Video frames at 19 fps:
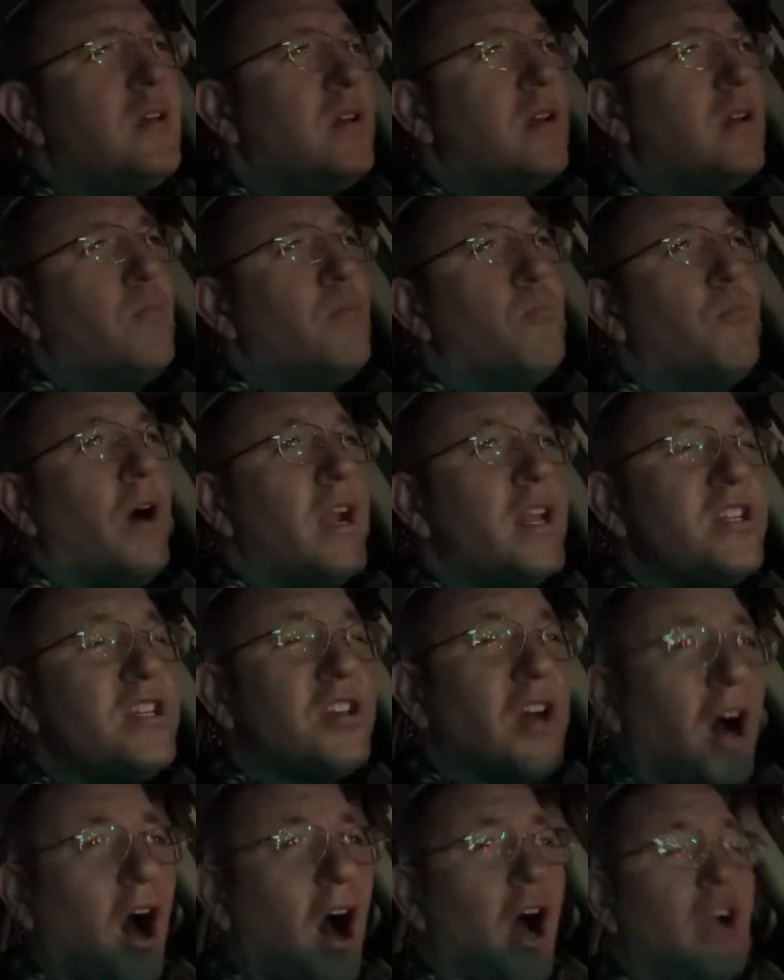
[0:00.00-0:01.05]
money
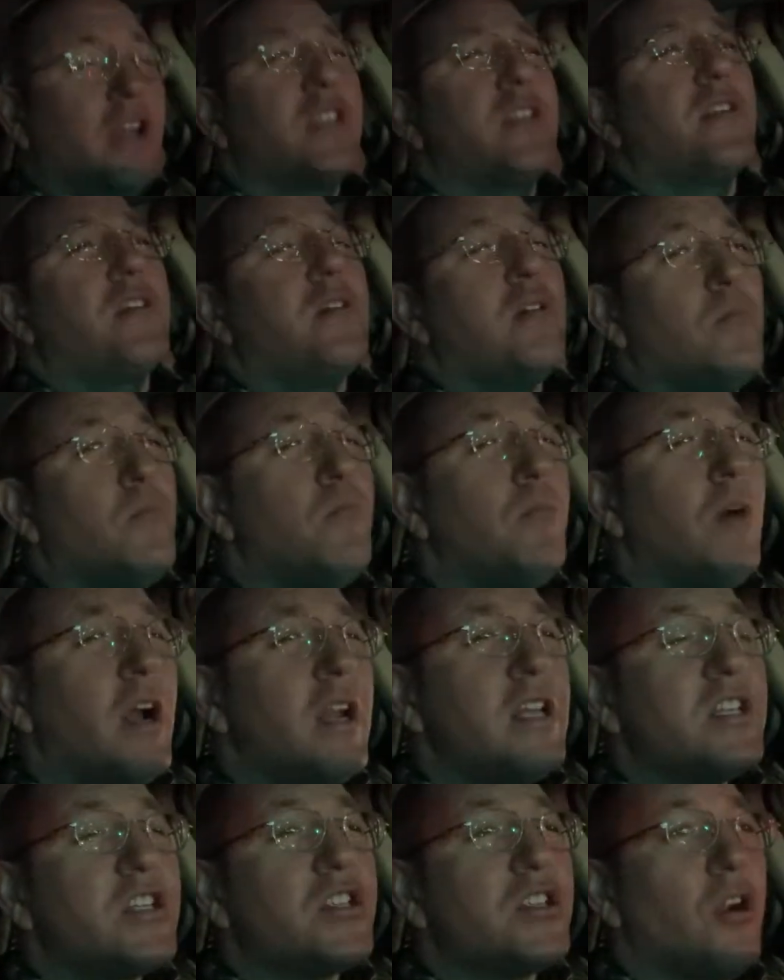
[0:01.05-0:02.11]
talks. Money
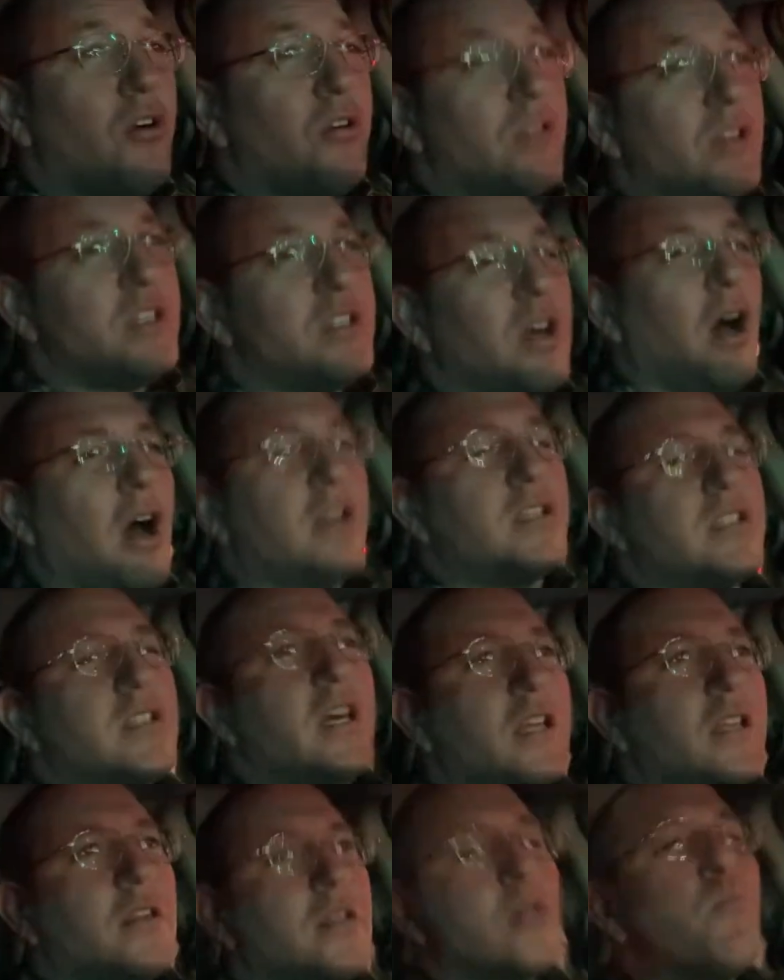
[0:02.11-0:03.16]
certainly talks.
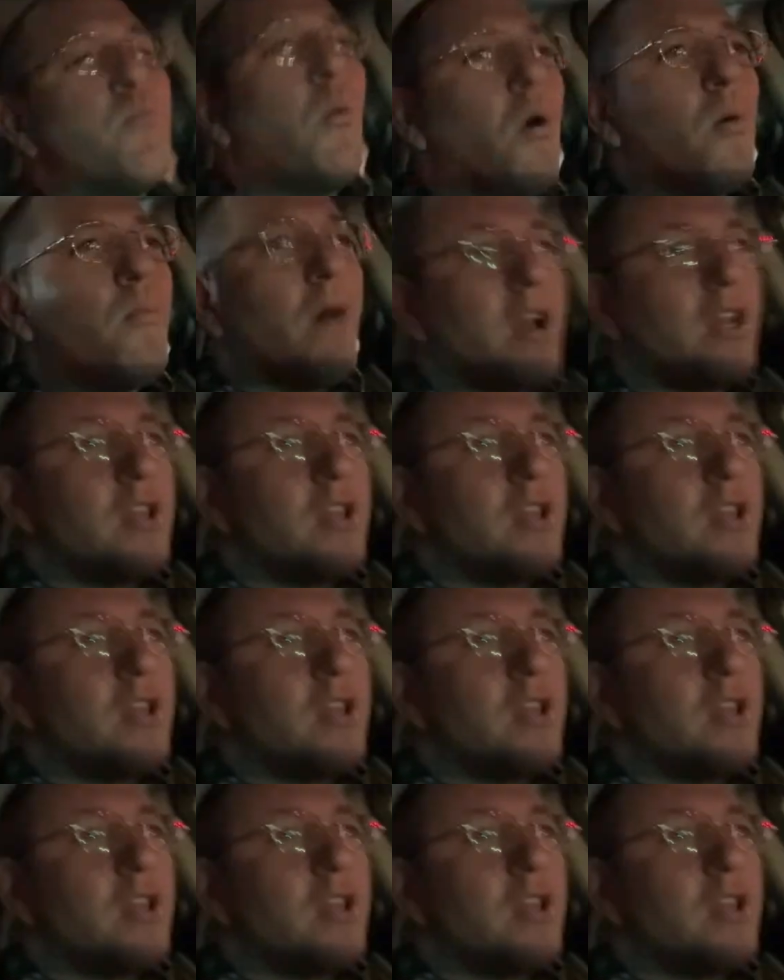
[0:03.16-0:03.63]
Like, the more money you